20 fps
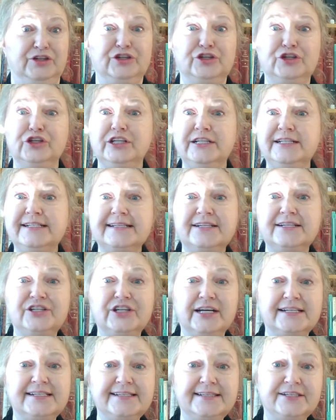should
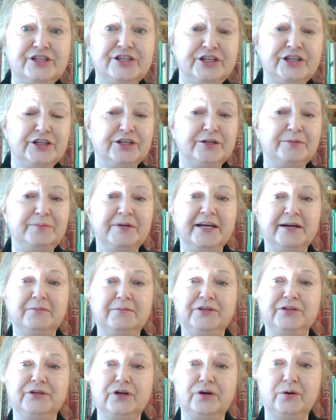suggest that she should be
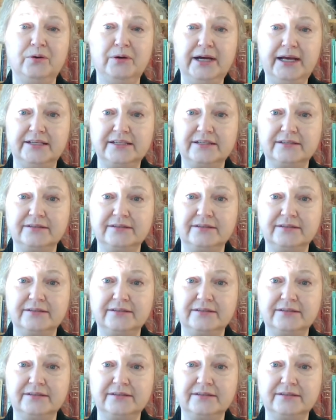able to quit.